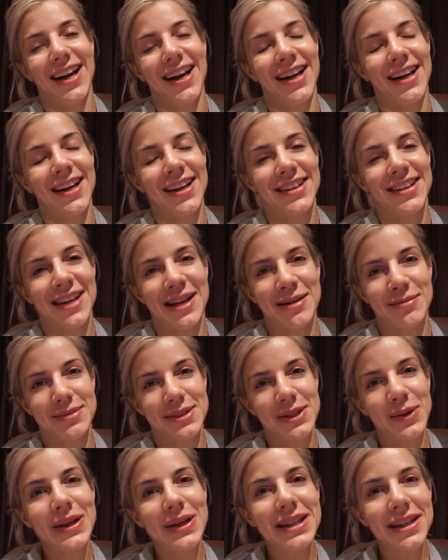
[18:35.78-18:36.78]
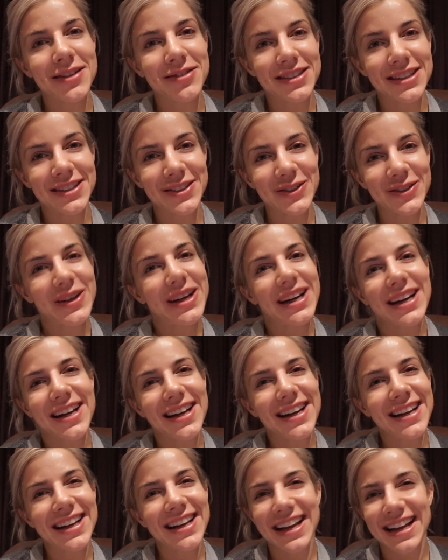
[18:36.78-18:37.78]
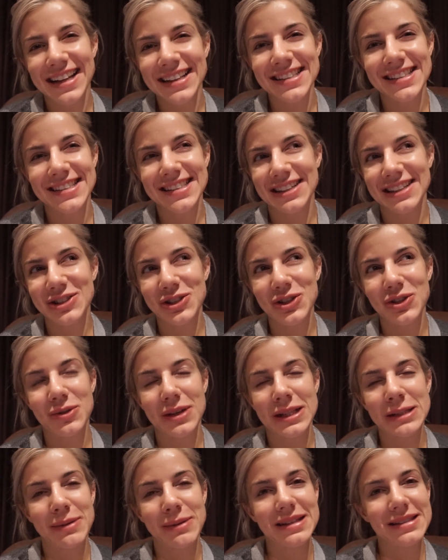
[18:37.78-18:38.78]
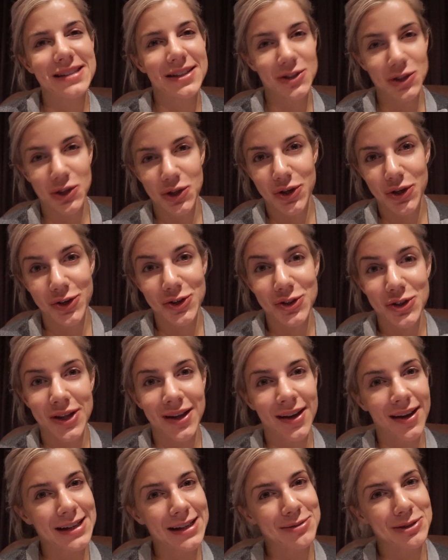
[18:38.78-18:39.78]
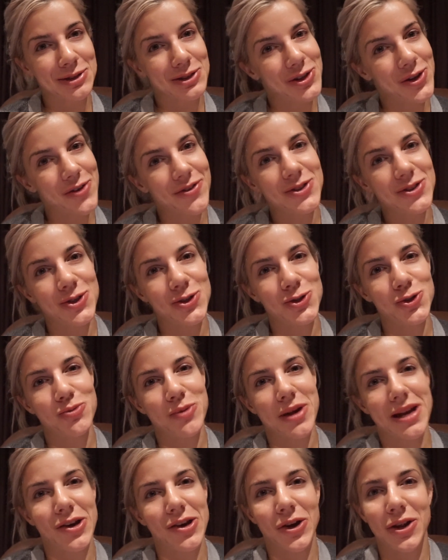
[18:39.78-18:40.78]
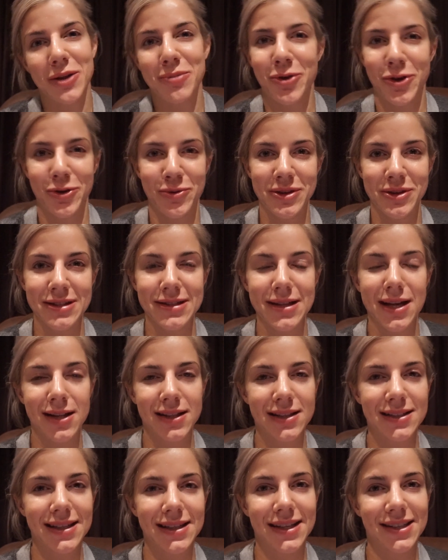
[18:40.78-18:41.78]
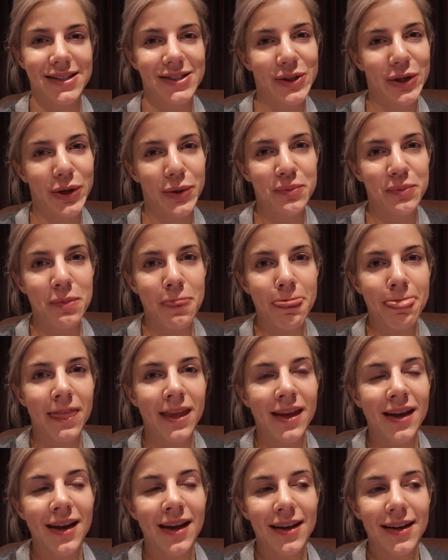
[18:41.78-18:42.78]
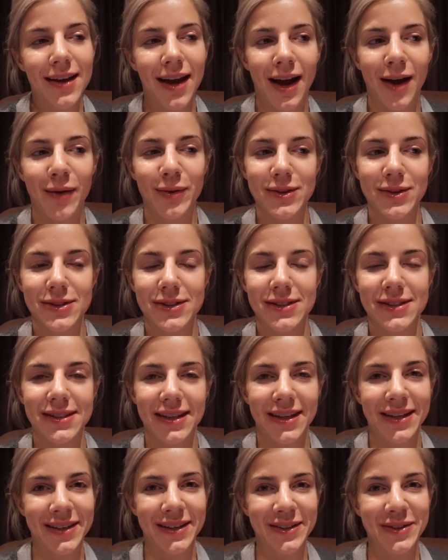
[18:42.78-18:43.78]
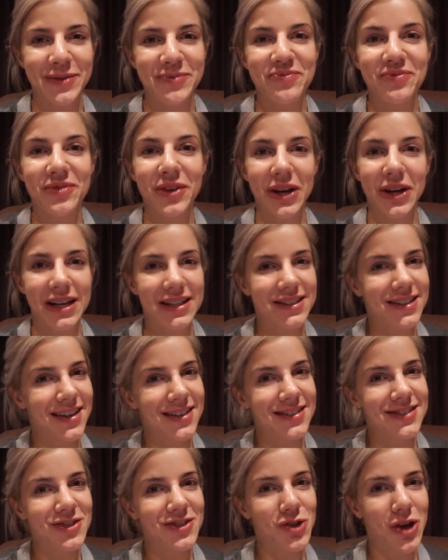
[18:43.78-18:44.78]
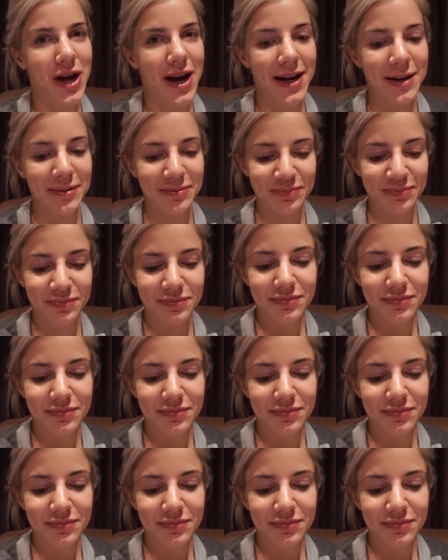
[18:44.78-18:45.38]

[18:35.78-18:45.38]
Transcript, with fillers: and I'm so in love with it already. It's such a, it's been such a huge thing, especially over social media at the moment, this L E D. So yeah, I was uh, very excited to try it.